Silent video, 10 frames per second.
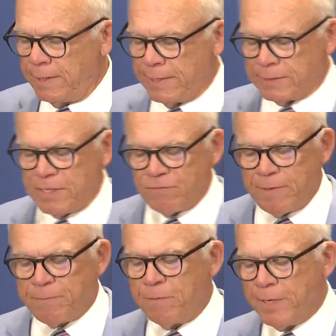has given
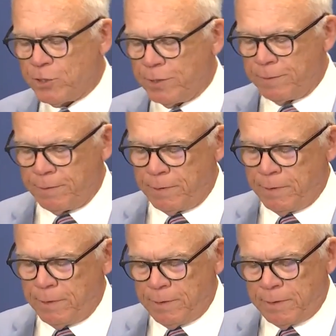me permission
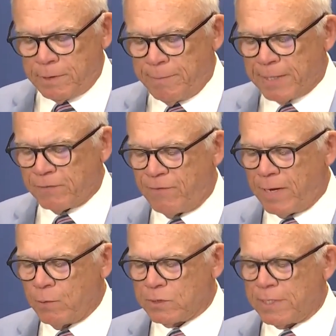to make the
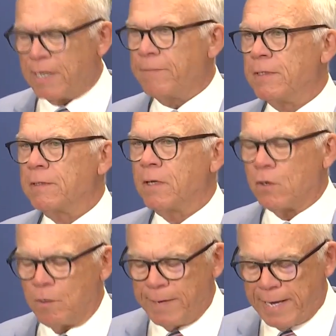following statement on
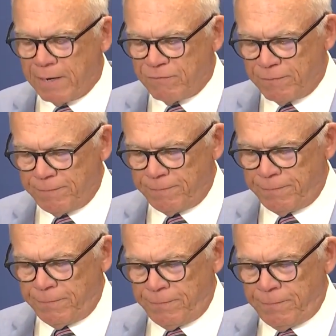her behalf.
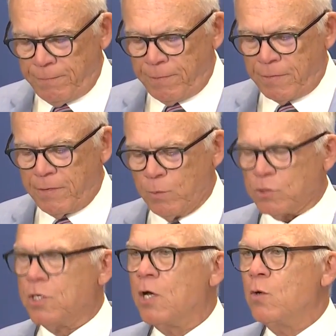There
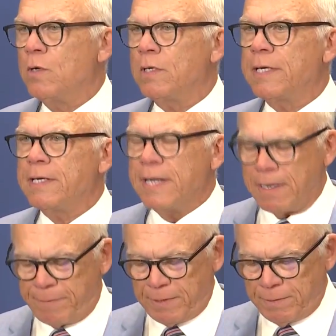was no
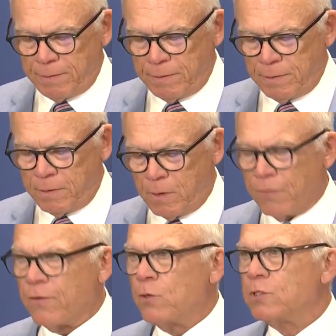kidnapping on
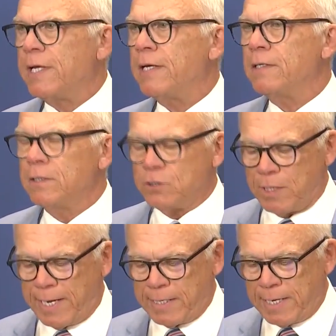Thursday,
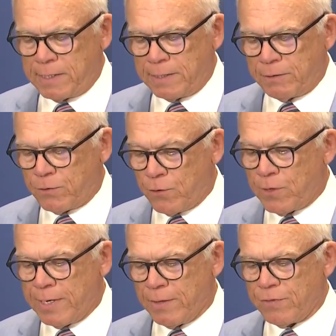July 9th,
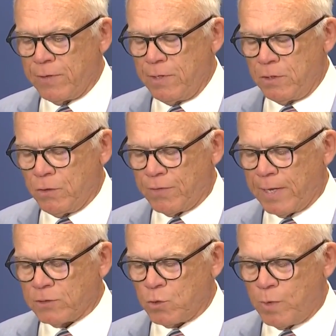13th,
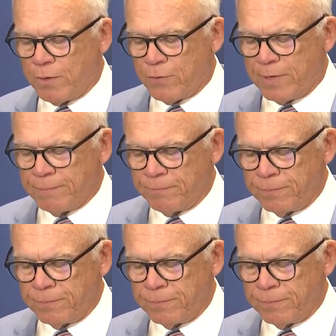2023.